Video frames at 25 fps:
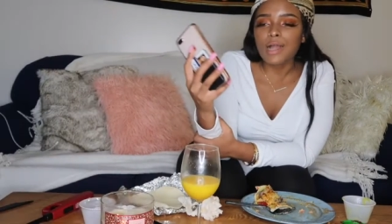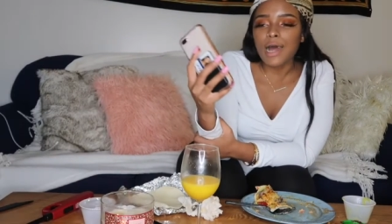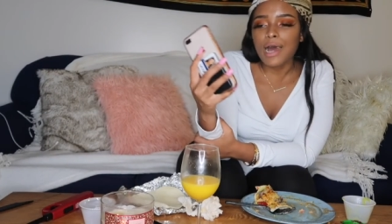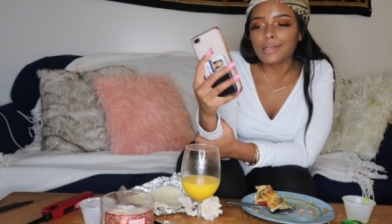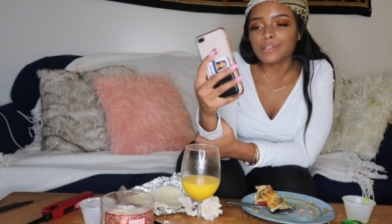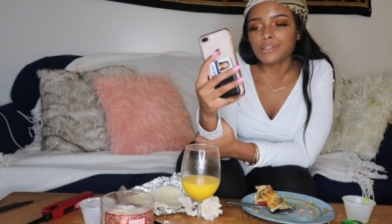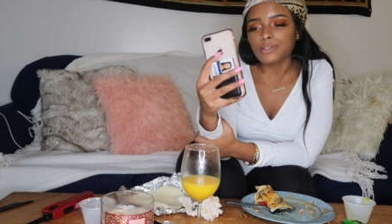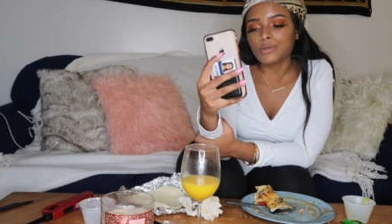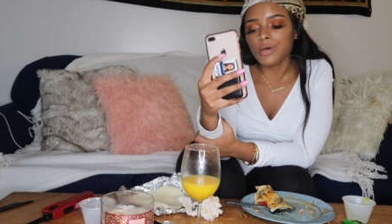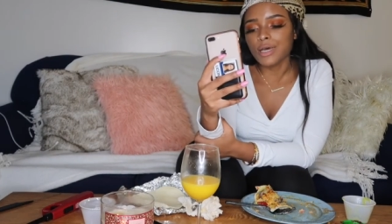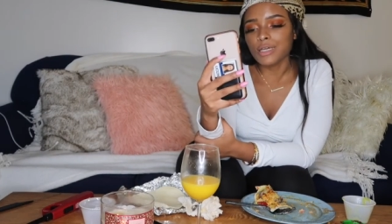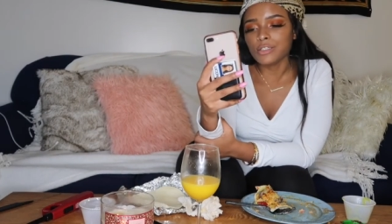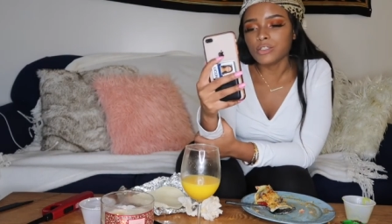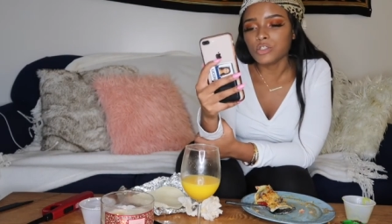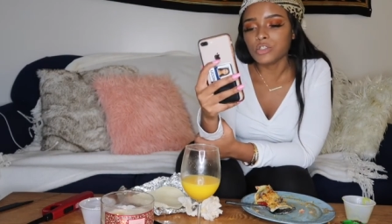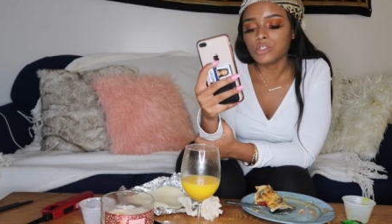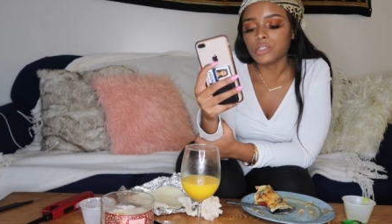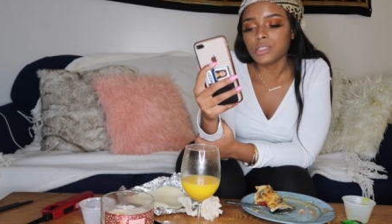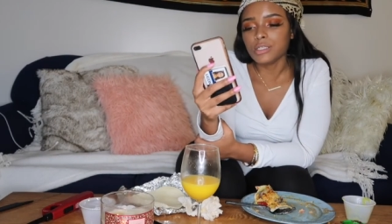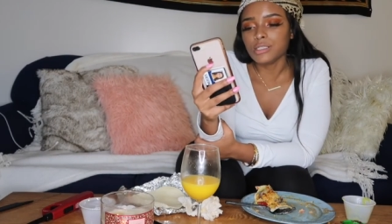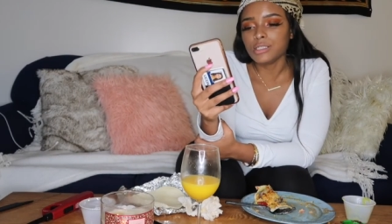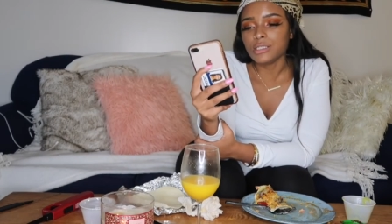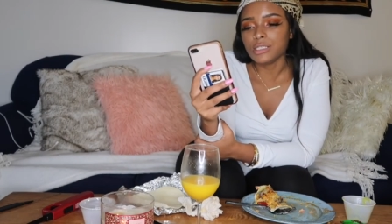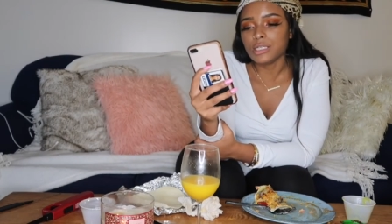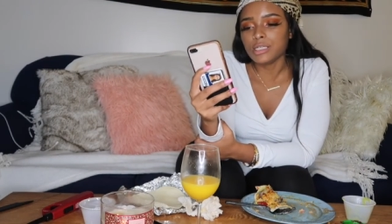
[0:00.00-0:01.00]
last
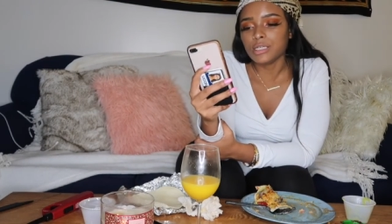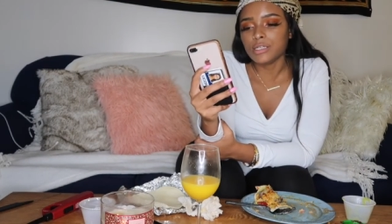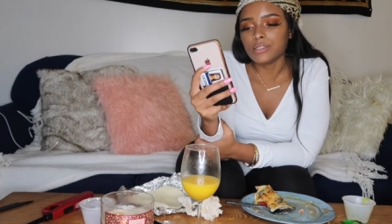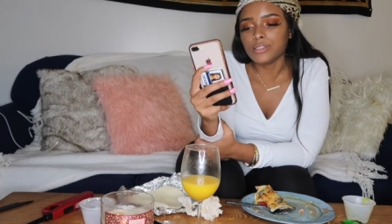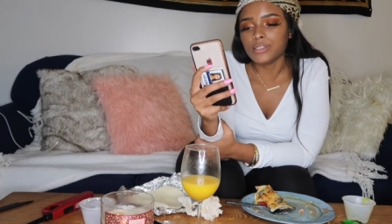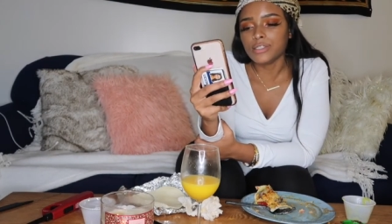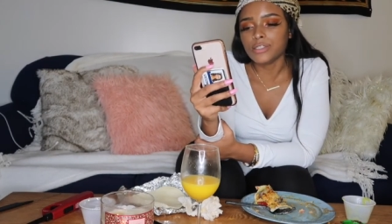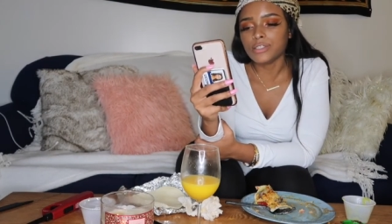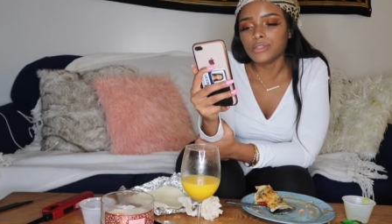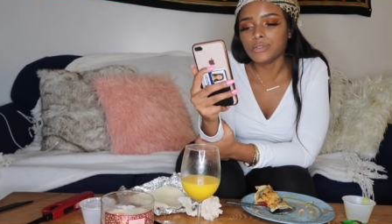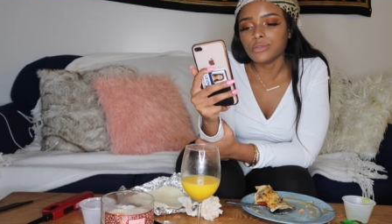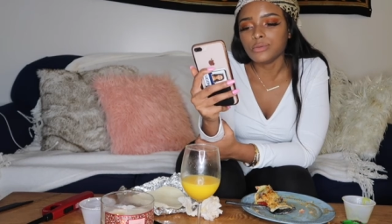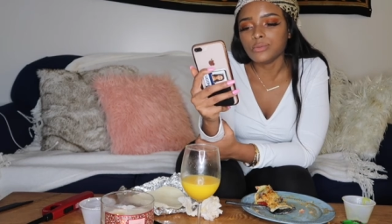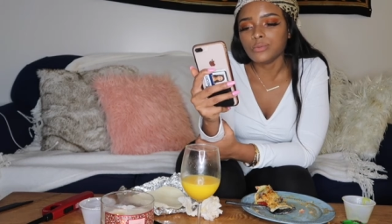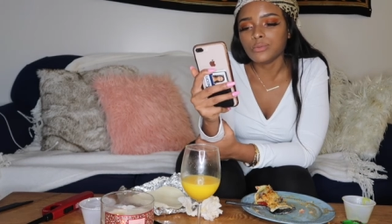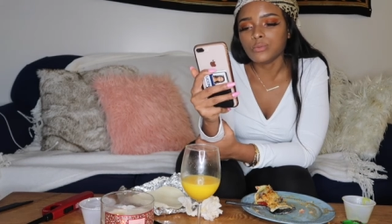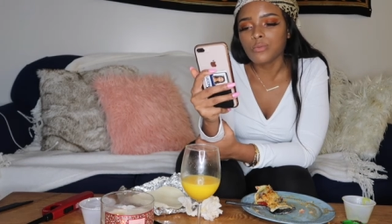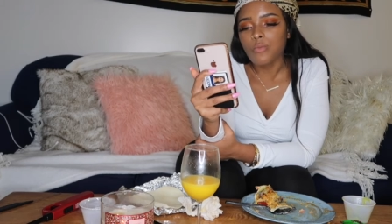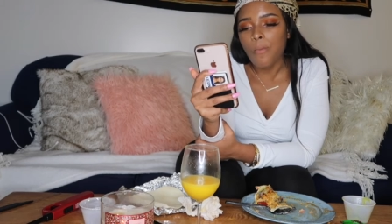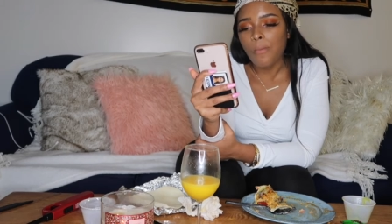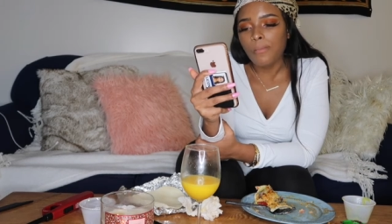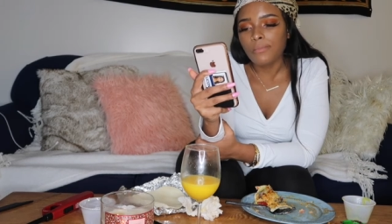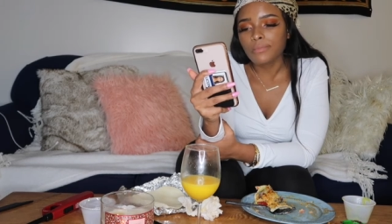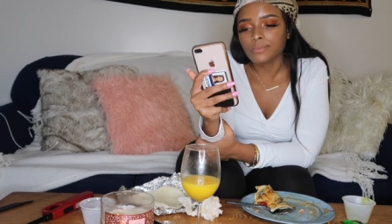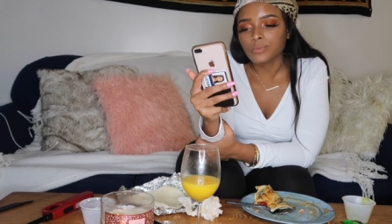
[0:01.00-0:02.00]
question is,
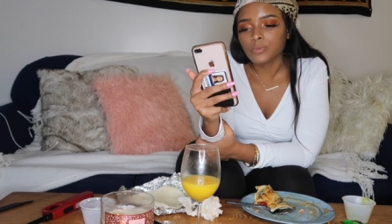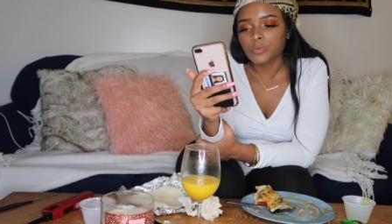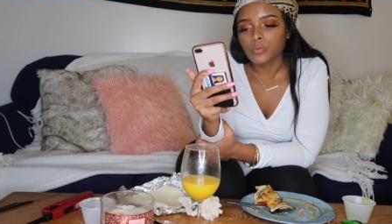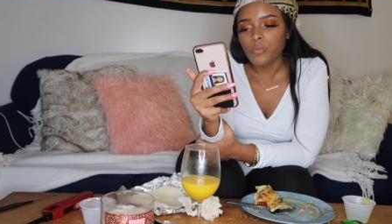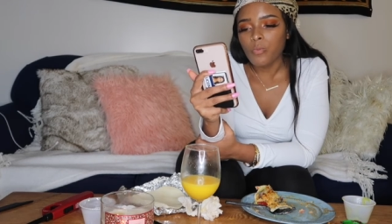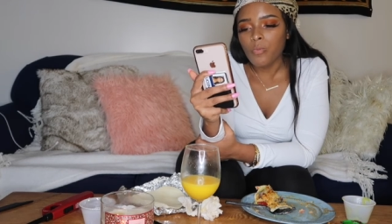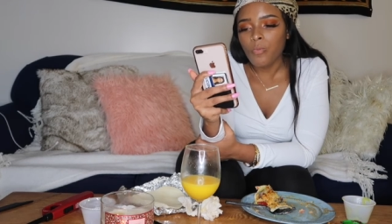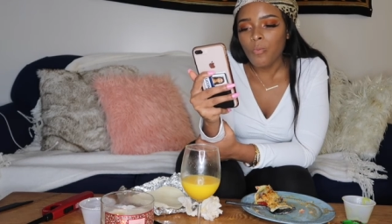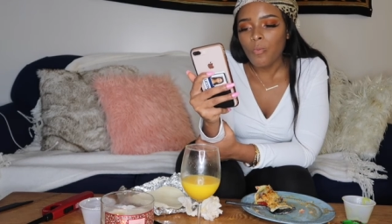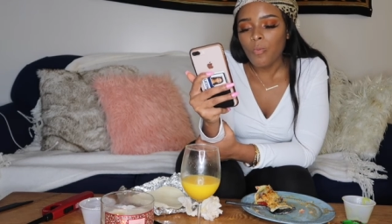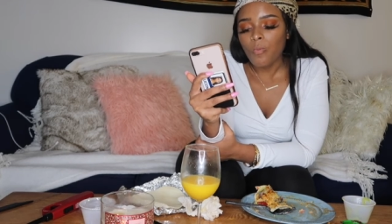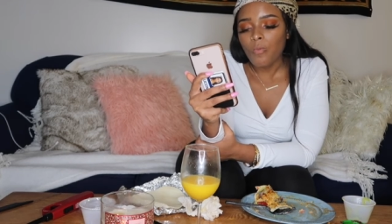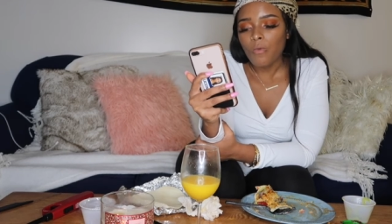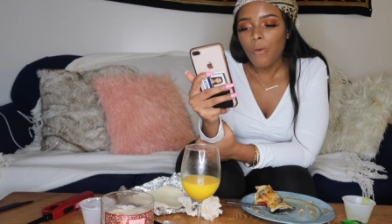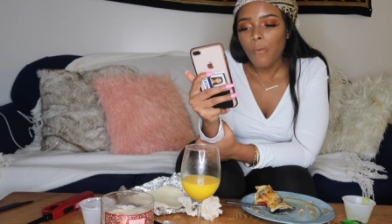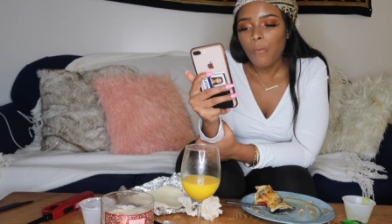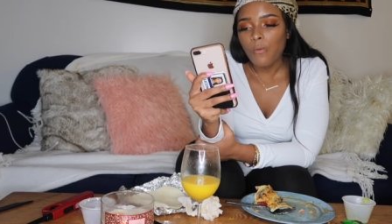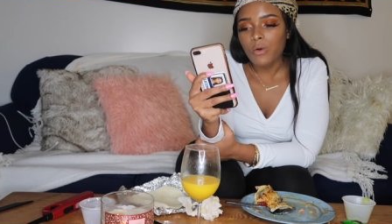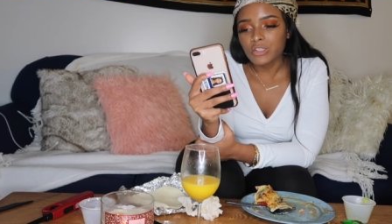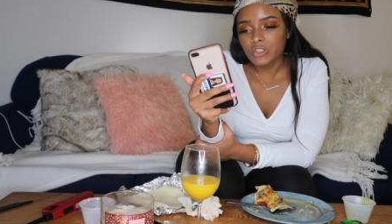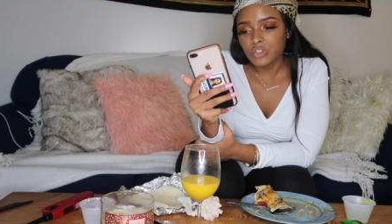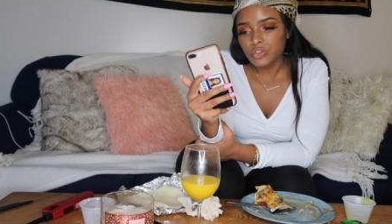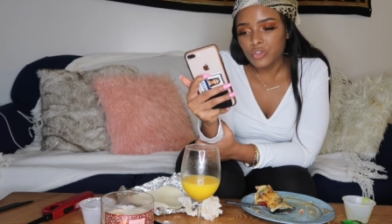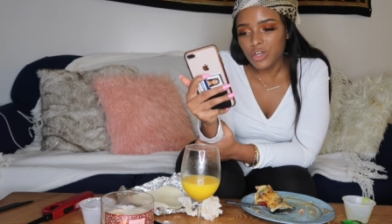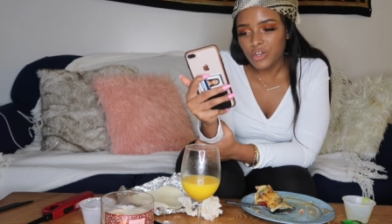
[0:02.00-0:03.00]

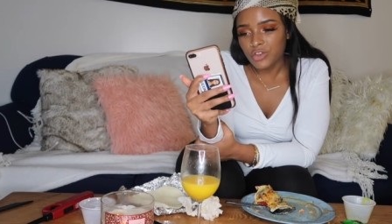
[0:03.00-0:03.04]
what's